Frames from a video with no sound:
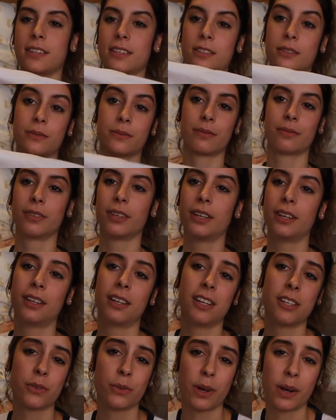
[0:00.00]
that's
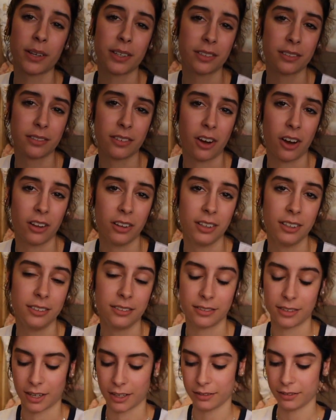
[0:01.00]
what I call
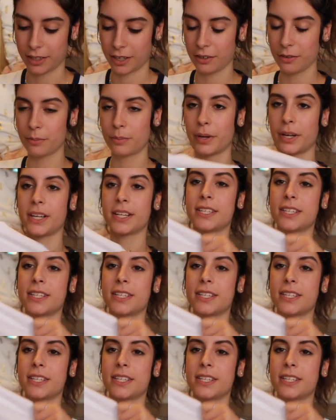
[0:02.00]
it. I don't know. But